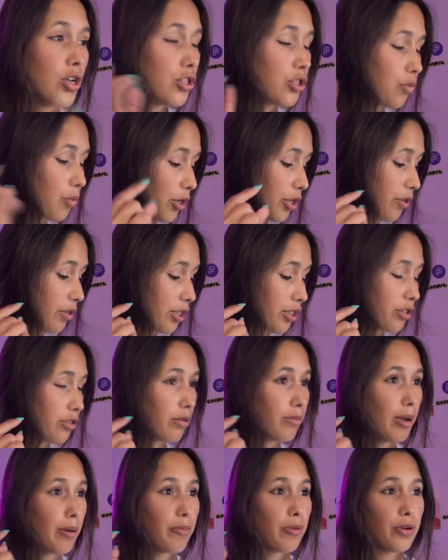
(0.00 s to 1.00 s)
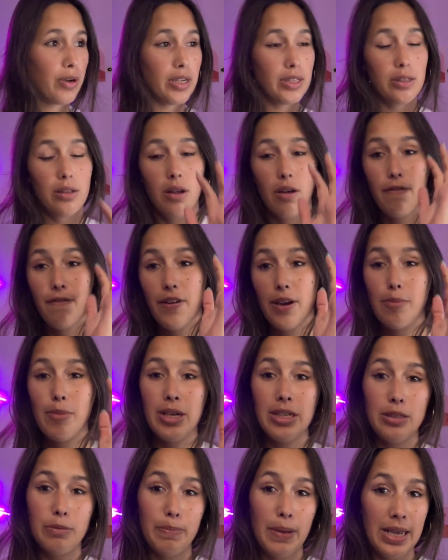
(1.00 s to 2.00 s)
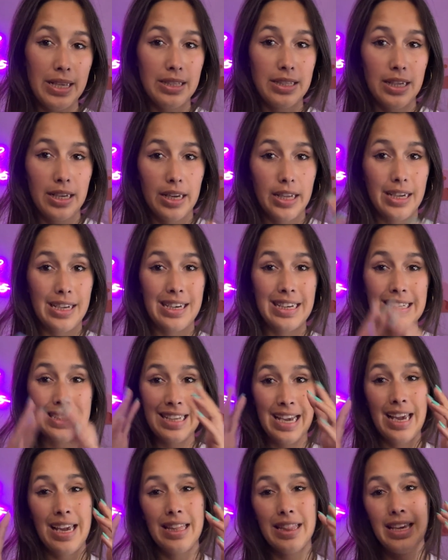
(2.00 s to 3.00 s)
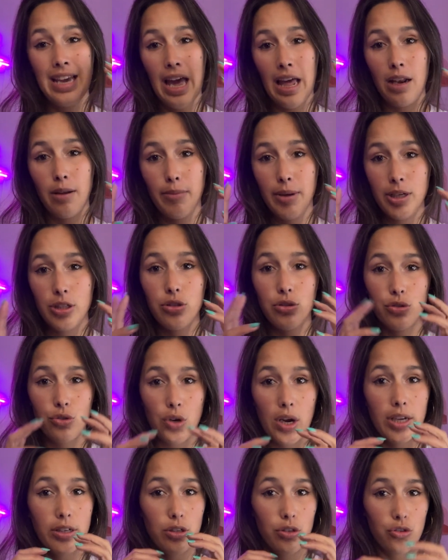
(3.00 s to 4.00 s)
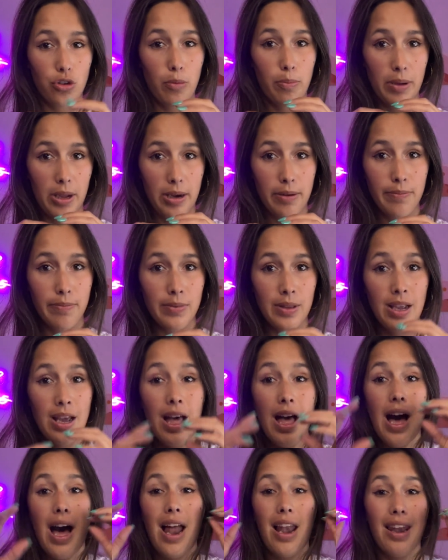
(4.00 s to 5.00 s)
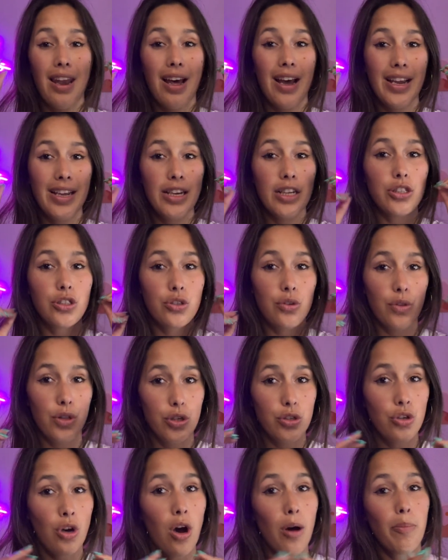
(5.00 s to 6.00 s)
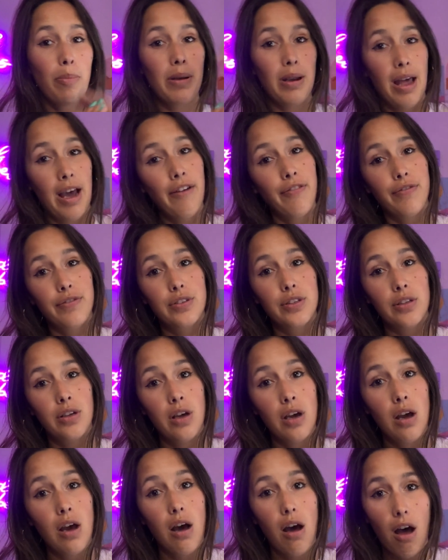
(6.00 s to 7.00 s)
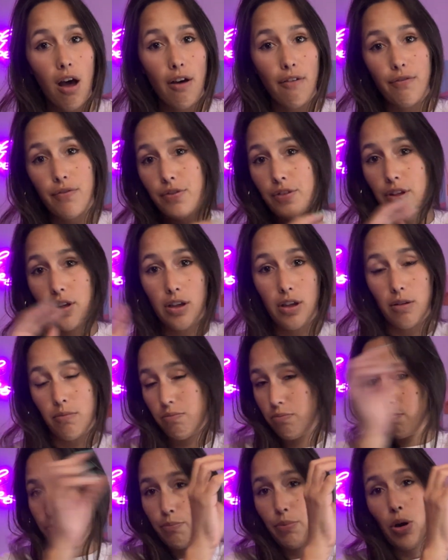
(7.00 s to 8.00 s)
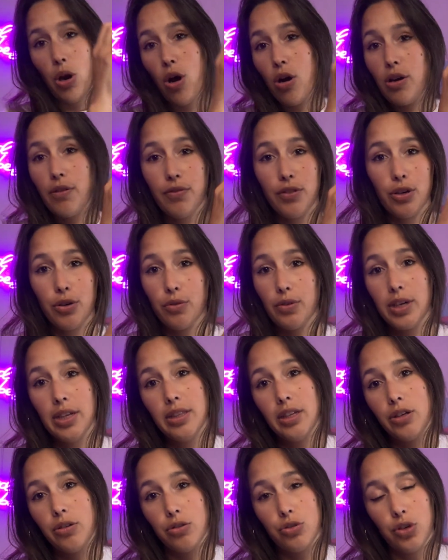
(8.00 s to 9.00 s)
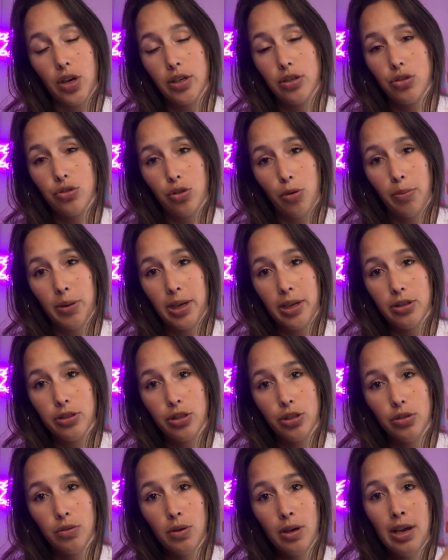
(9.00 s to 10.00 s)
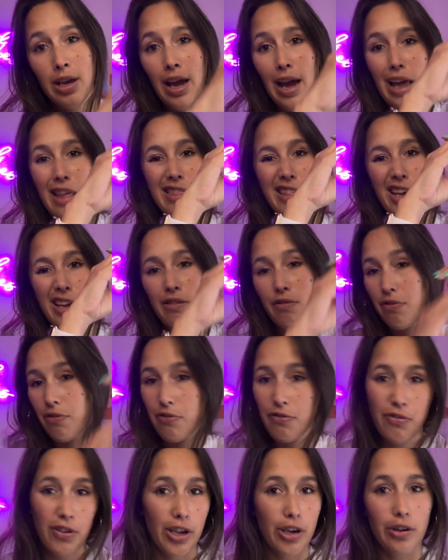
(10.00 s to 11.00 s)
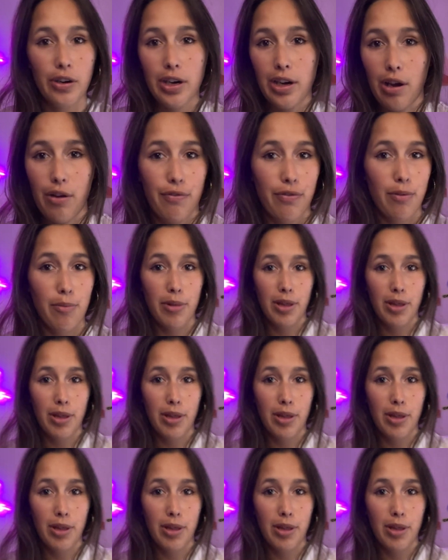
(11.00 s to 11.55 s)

So what you need to remember is Figma is basically gonna take the element you're trying to drop in, align it to the top left of the block of the grid that you're trying to drop it into, and then figure it out from